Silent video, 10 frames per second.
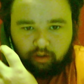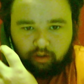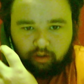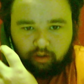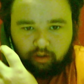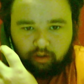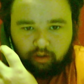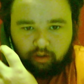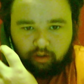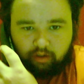
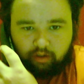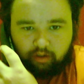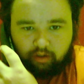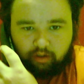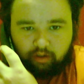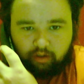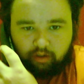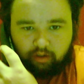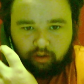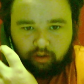
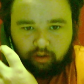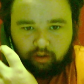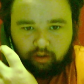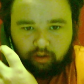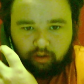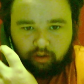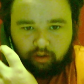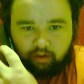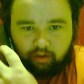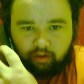
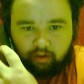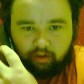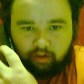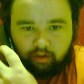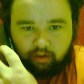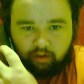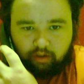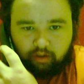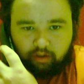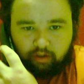
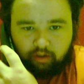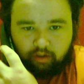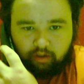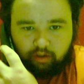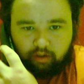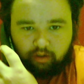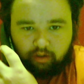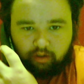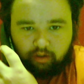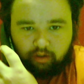
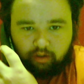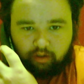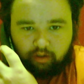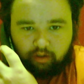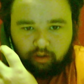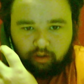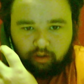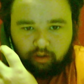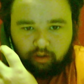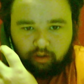
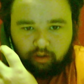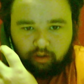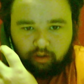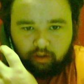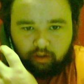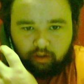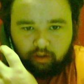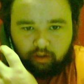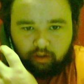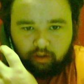
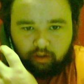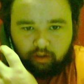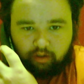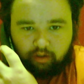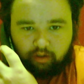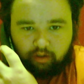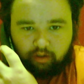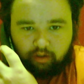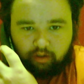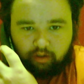The face doesn't move, so there is nothing to read.